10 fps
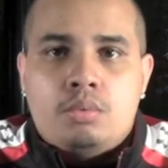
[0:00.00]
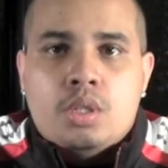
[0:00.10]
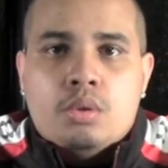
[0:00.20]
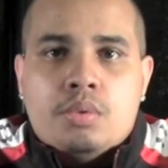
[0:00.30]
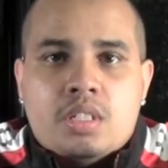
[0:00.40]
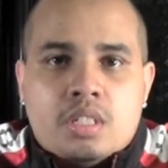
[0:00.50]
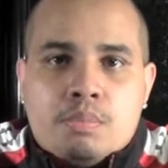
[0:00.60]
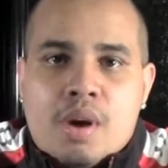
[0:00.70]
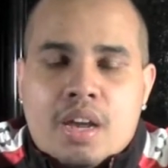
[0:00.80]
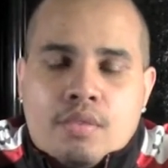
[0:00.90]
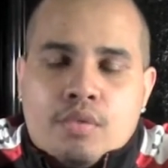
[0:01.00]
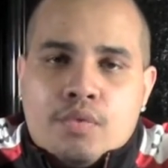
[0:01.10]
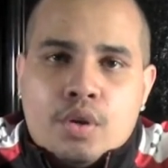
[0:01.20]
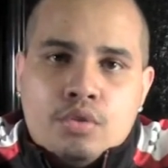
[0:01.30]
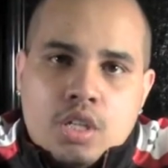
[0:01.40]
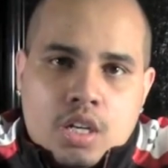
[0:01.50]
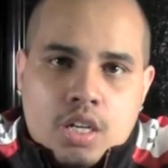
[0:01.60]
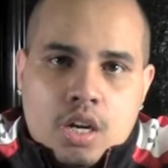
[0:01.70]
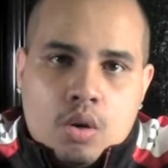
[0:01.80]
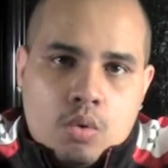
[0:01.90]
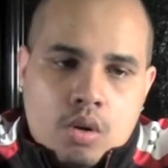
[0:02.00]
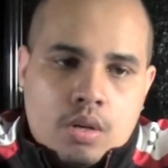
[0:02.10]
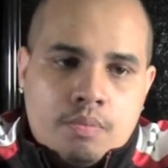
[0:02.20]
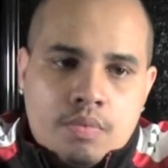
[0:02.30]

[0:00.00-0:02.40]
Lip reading: YouTube, this is Mike from MikePhoneJunkie.org.